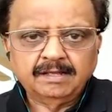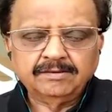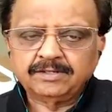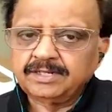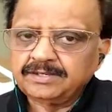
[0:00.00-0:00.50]

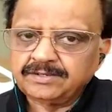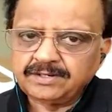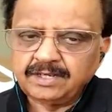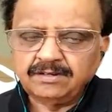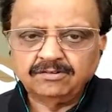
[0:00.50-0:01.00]
You can
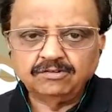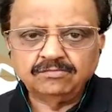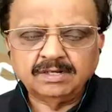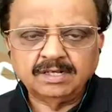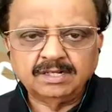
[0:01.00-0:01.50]
stay
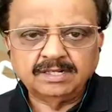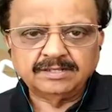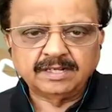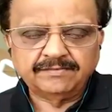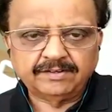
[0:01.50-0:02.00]
home
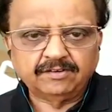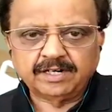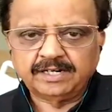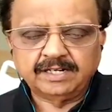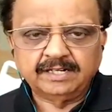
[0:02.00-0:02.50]
and self
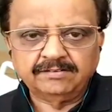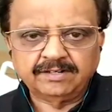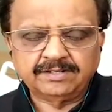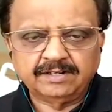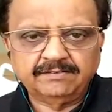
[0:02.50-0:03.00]
quarantine
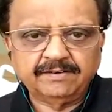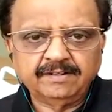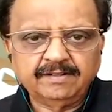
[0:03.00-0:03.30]
yourself